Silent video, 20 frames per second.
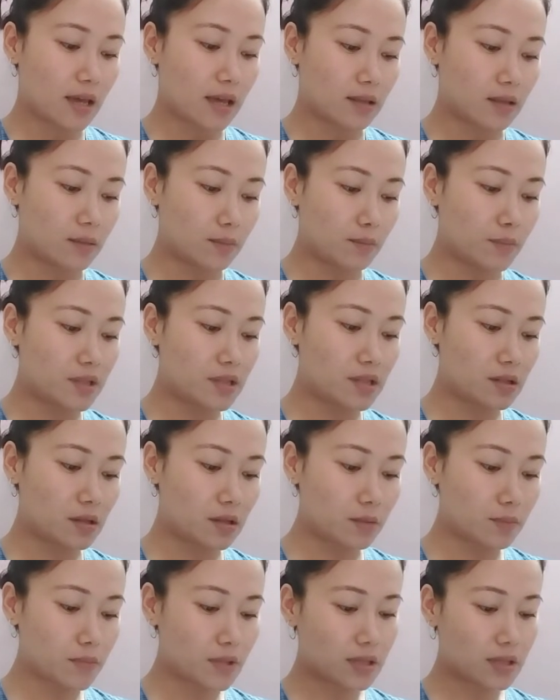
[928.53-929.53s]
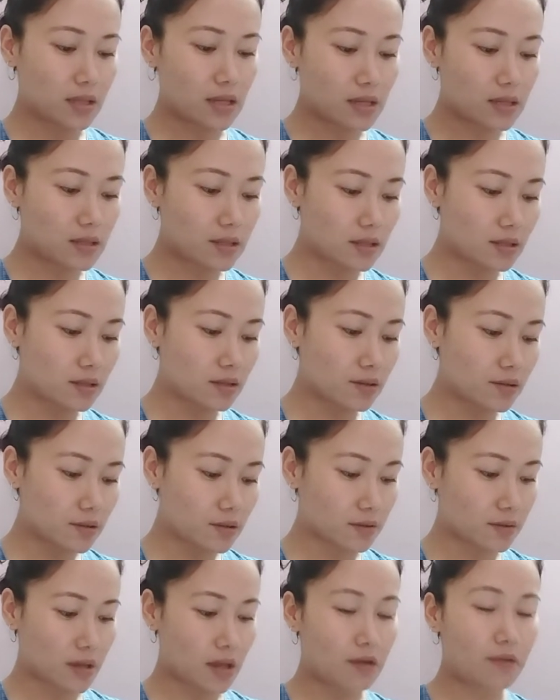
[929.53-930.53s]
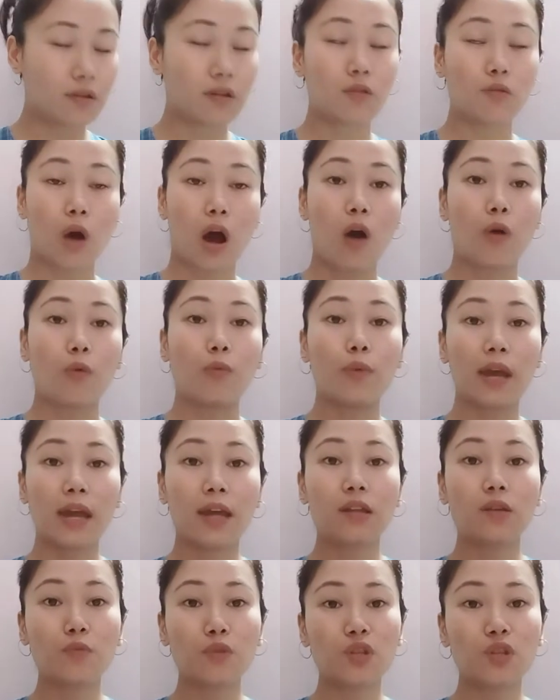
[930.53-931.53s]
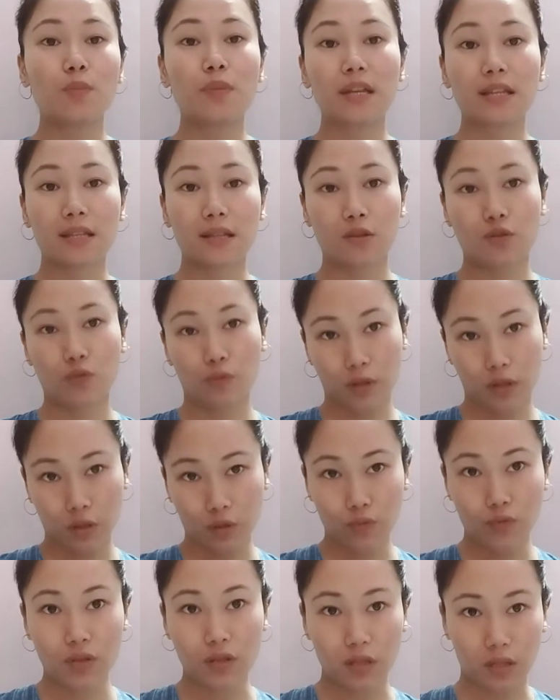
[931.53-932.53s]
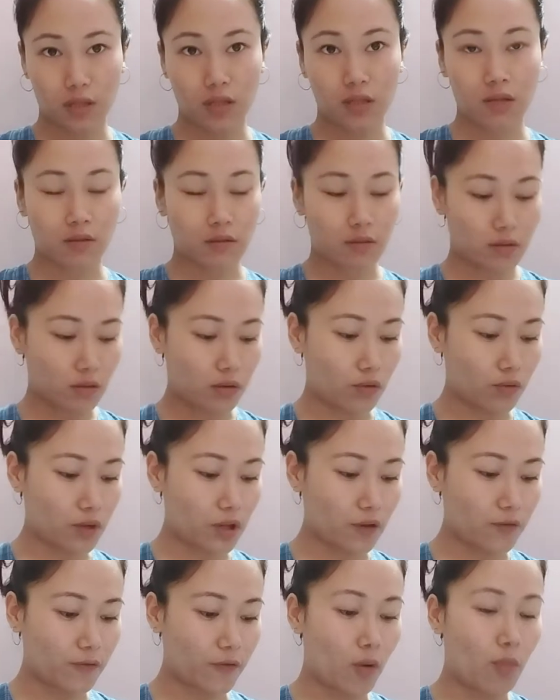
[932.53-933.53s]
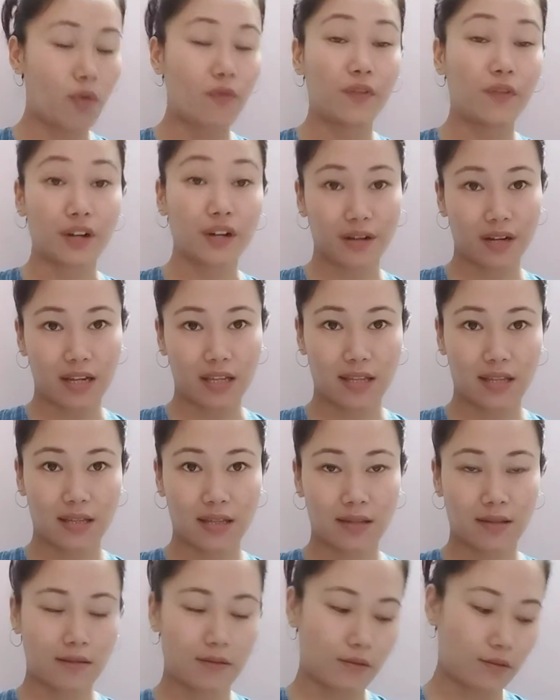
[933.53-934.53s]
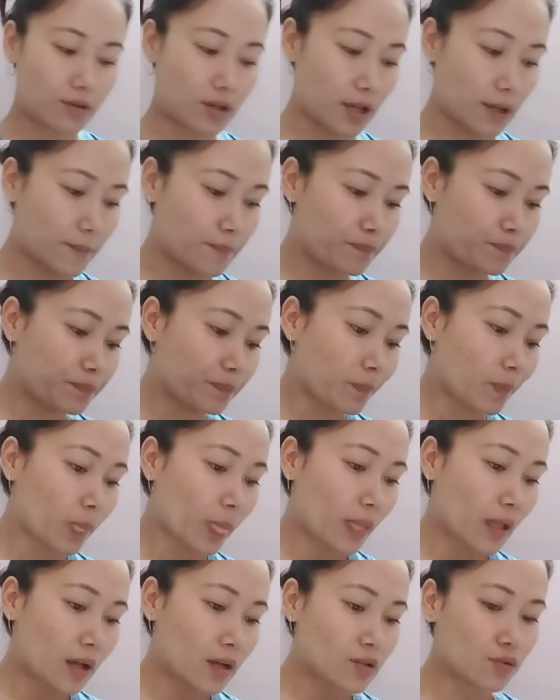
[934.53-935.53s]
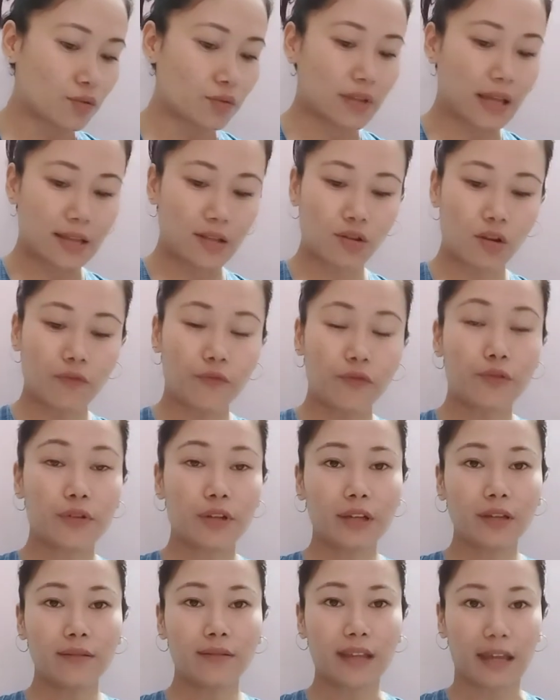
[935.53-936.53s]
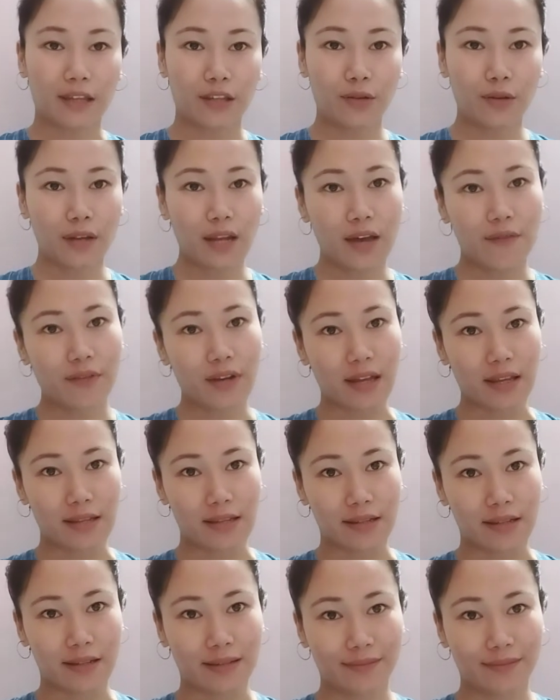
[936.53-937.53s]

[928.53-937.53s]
Mr., Mrs., scissors, there, where, in which places do we use this, okay, form of address. Okay, so that's all for today. Thank you and have a nice day.